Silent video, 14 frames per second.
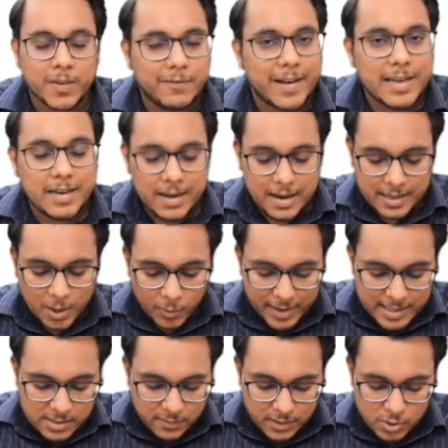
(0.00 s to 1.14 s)
Fine. Now
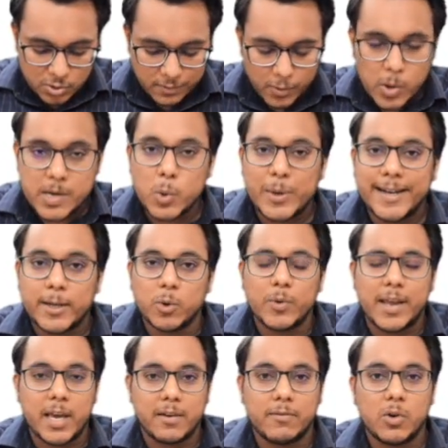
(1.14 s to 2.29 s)
guys, first of all, you need to be
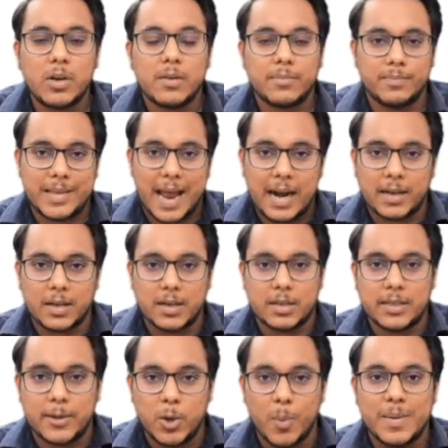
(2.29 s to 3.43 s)
careful that
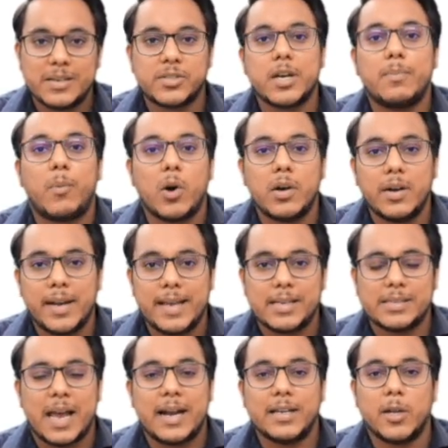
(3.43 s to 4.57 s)
the domestic politics
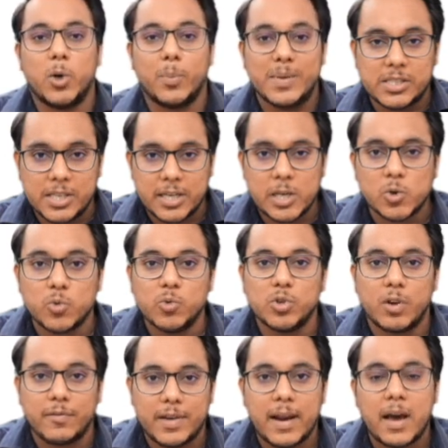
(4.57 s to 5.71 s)
and the domestic issues of
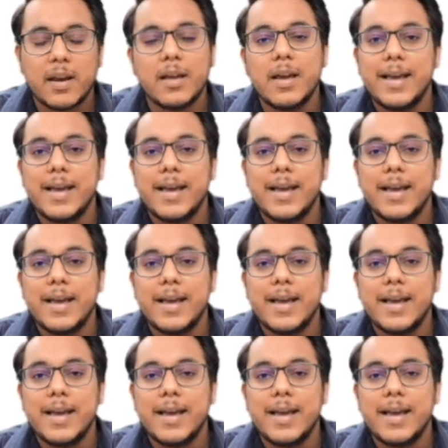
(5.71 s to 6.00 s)
Iran